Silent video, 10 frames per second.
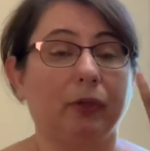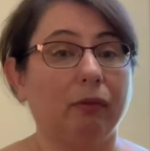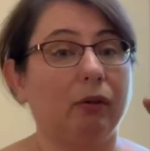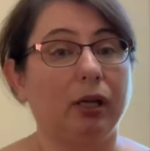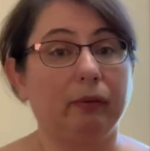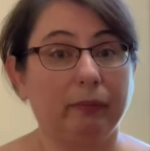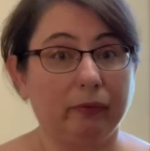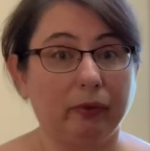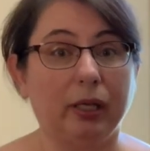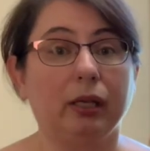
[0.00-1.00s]
Why?
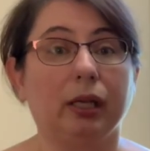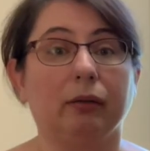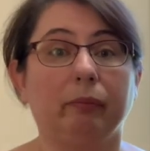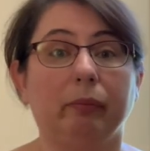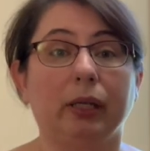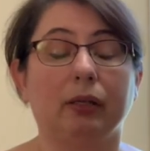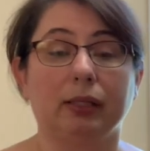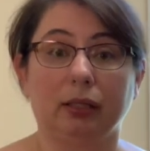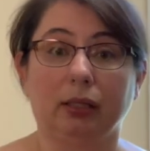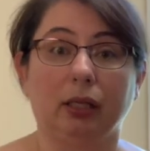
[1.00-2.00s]
Again, because
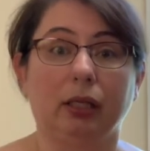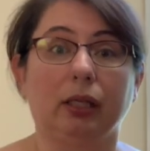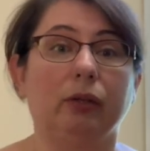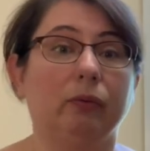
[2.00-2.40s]
you